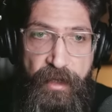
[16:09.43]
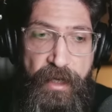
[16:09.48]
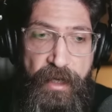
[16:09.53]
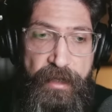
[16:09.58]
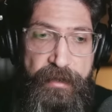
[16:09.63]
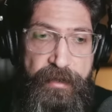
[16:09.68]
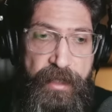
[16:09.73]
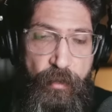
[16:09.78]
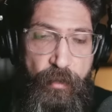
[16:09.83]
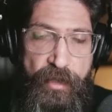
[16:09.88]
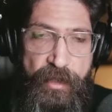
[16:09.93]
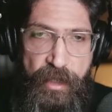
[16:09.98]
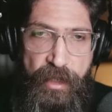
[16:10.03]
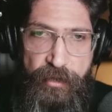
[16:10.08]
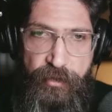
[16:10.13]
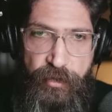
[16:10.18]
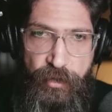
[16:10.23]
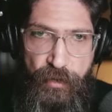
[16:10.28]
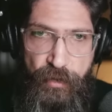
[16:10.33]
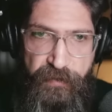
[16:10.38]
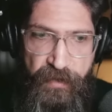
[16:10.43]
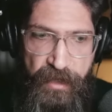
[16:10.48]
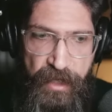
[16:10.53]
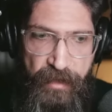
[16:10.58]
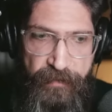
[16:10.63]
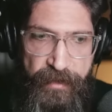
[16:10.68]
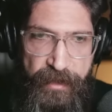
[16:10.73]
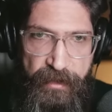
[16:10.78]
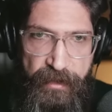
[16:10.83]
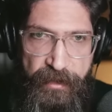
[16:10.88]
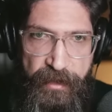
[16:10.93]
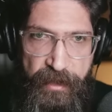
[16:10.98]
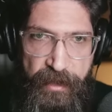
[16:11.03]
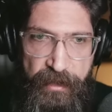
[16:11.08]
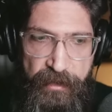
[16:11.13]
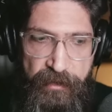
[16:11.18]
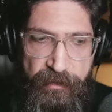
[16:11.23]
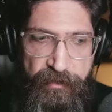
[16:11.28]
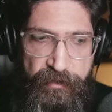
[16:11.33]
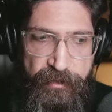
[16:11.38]
and they will continue firing
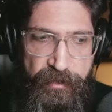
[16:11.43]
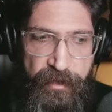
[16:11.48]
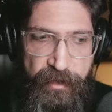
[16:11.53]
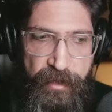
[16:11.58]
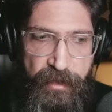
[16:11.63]
against